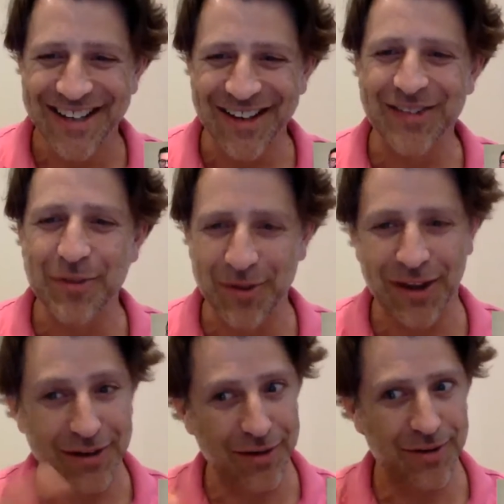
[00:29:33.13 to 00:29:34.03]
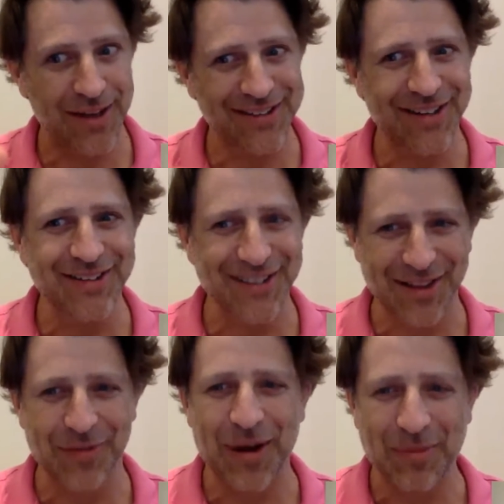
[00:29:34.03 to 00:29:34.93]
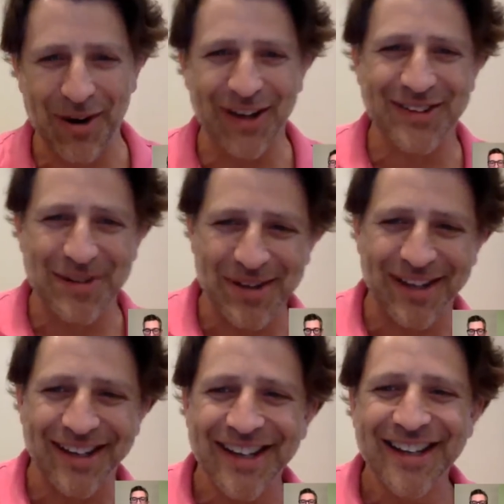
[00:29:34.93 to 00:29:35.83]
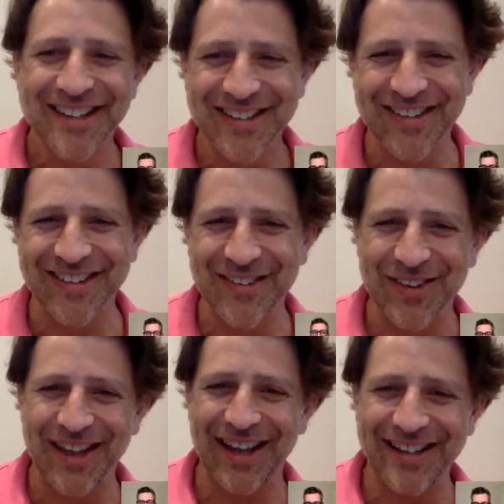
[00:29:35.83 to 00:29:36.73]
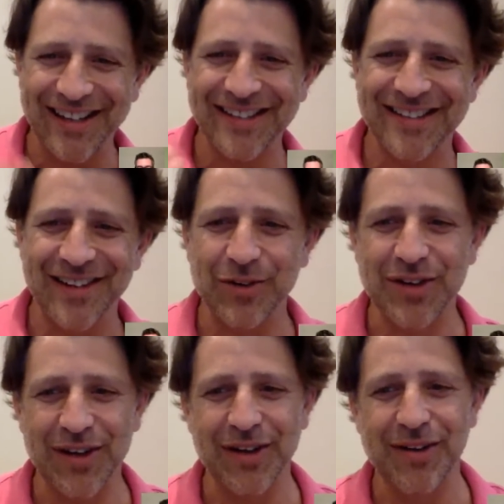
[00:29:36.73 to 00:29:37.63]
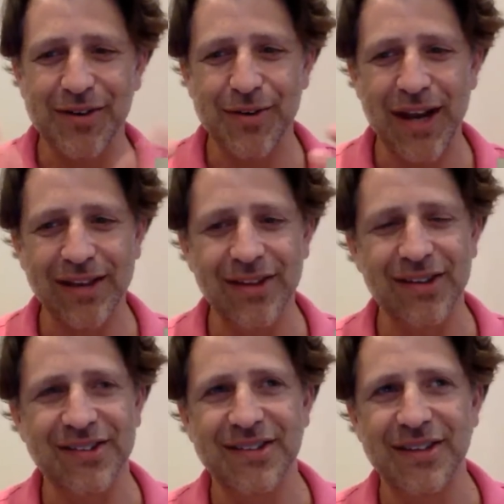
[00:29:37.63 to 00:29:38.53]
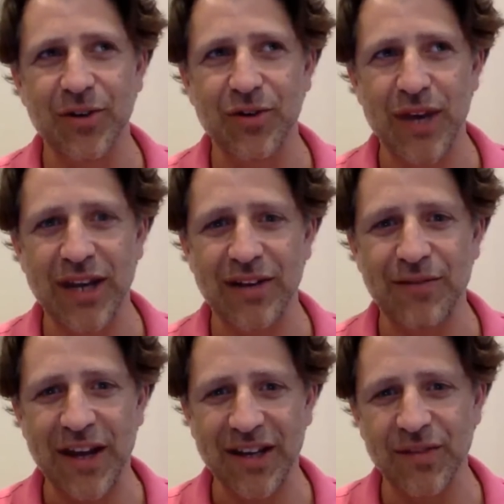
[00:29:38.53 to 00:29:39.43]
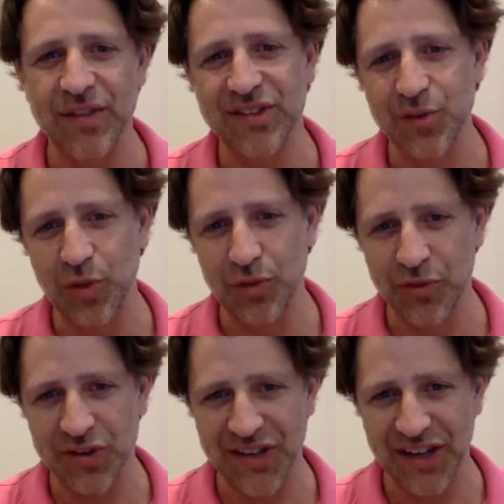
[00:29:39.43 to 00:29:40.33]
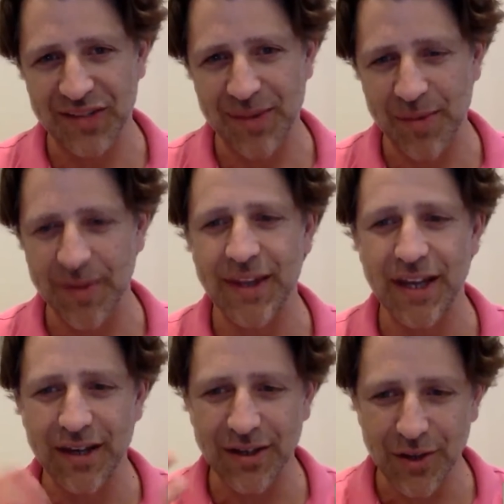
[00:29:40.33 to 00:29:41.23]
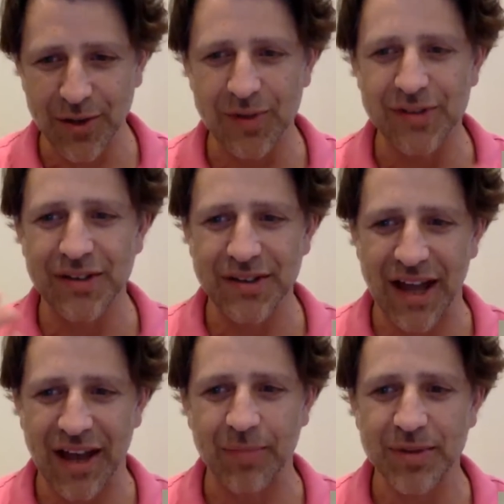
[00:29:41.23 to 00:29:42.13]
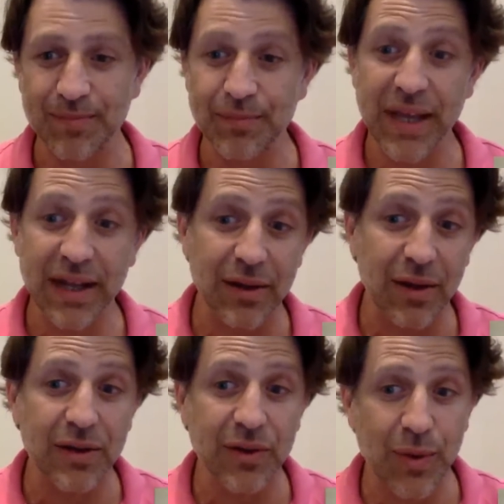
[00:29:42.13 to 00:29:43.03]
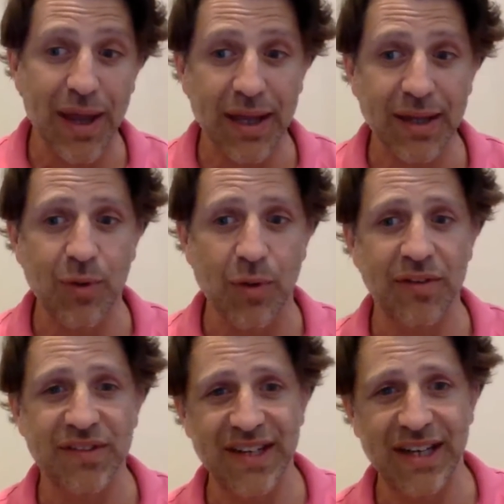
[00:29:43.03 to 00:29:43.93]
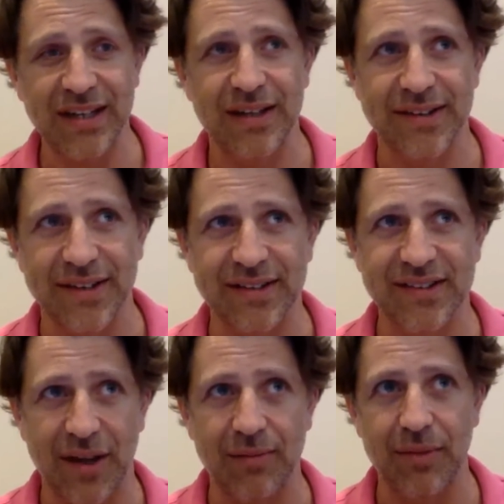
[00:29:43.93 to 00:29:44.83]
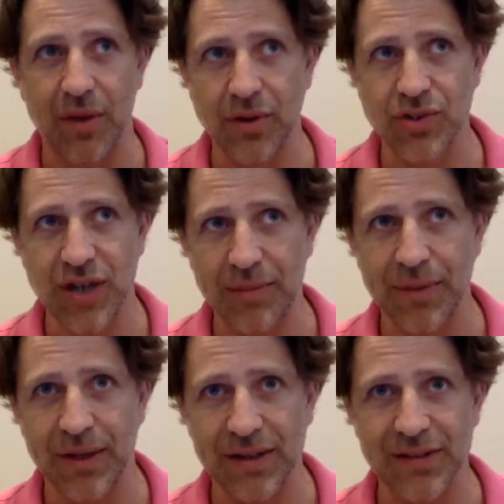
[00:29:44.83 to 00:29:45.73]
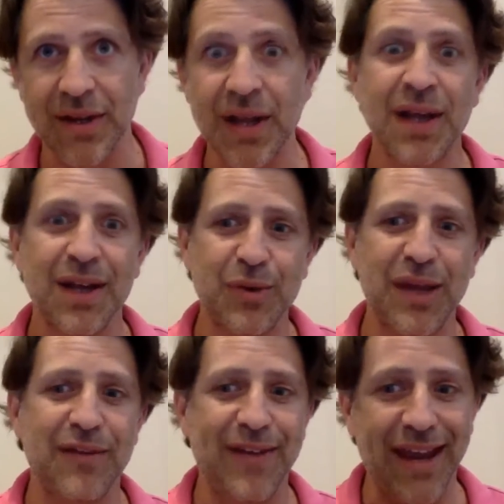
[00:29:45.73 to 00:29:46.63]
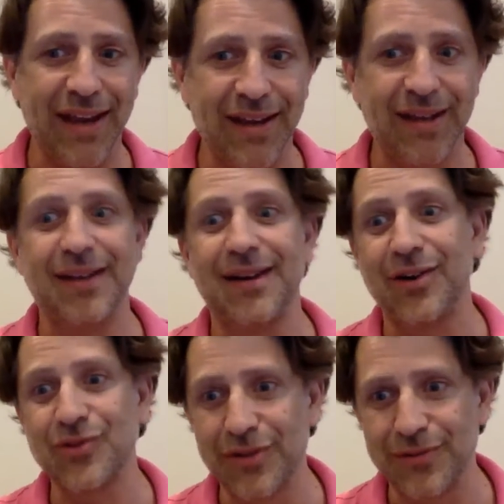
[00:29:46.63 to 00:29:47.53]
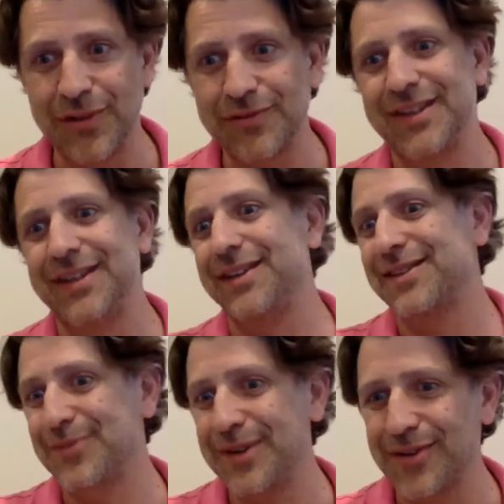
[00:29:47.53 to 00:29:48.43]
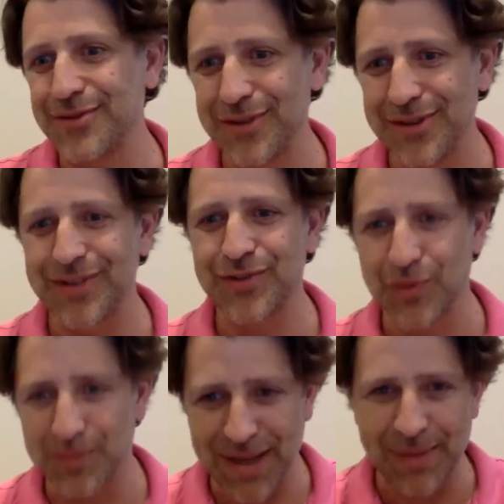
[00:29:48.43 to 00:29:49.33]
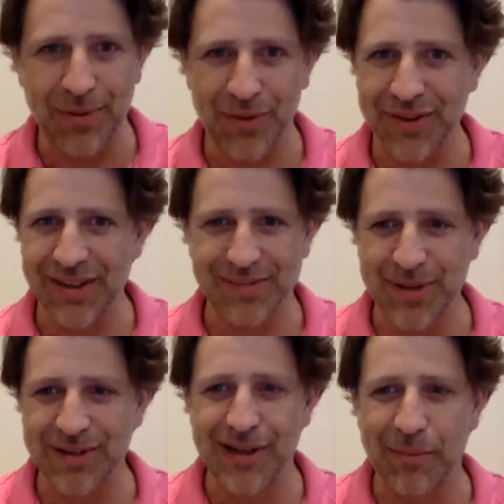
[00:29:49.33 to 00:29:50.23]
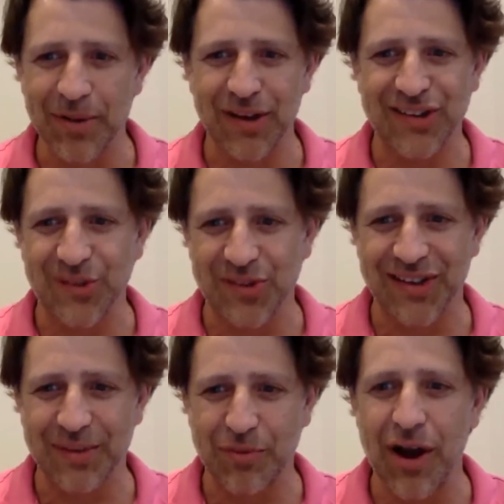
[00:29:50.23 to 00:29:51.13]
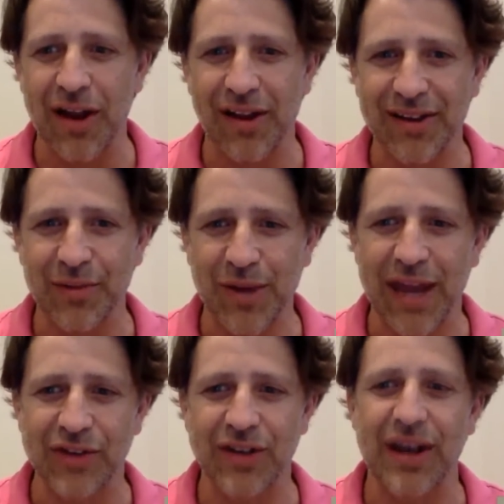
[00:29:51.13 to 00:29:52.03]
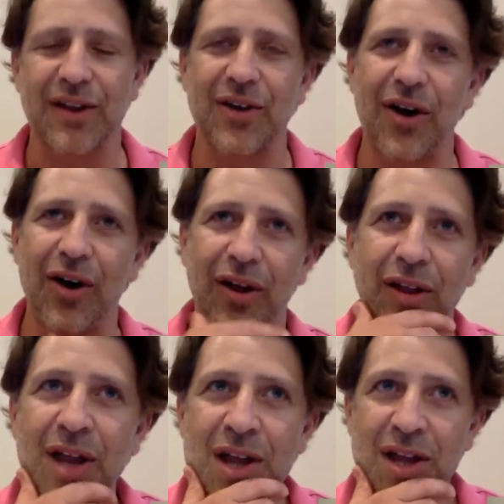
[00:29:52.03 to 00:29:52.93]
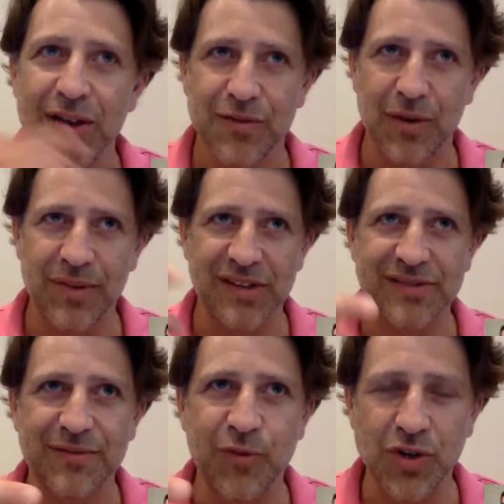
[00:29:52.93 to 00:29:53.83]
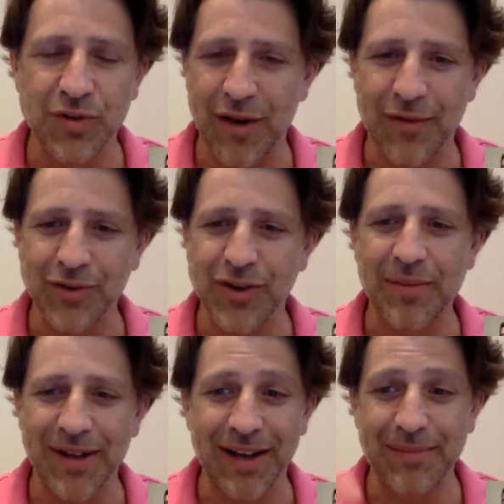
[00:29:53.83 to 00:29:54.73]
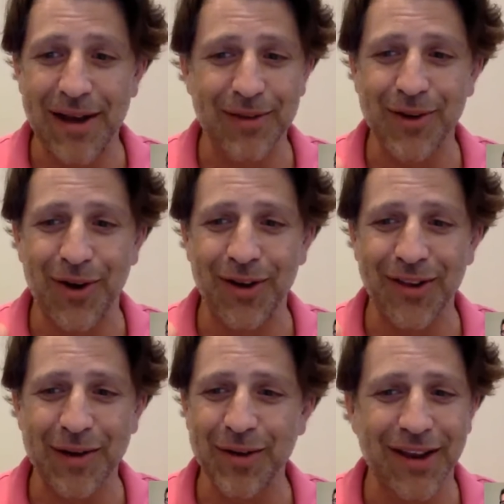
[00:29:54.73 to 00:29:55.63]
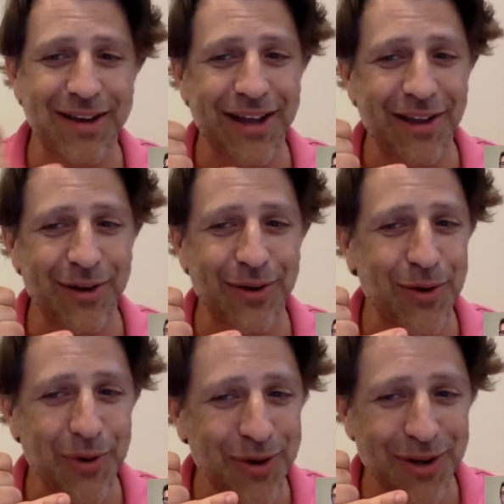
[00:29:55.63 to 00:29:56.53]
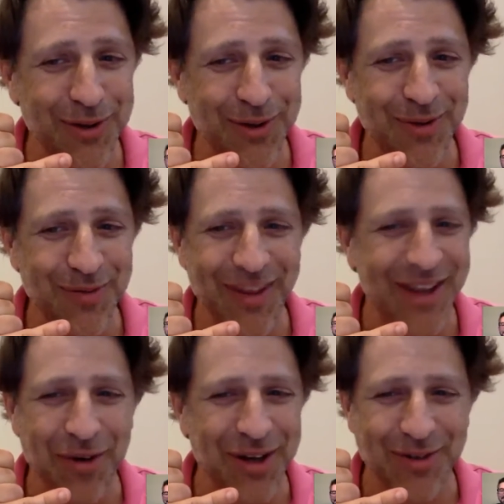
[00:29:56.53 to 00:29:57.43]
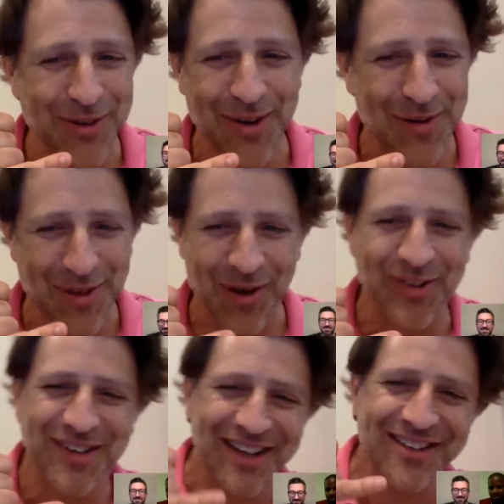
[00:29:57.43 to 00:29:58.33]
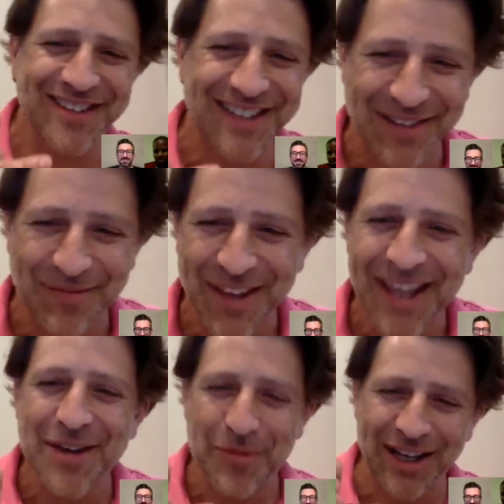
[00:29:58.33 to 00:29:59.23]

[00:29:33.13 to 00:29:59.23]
So we were like, oh, that sounds like the right price to me. So the idea is, to create this, great effectiveness tool for salespeople that they can use and adopt. And along the way, what we've seen is at some large companies, we have 80, 150, 300 people at these big companies using the product. And we actually got a call from this Fortune 500 company, inbound call, and they were like, hello, who are you? Like, what are you doing with our sales team? We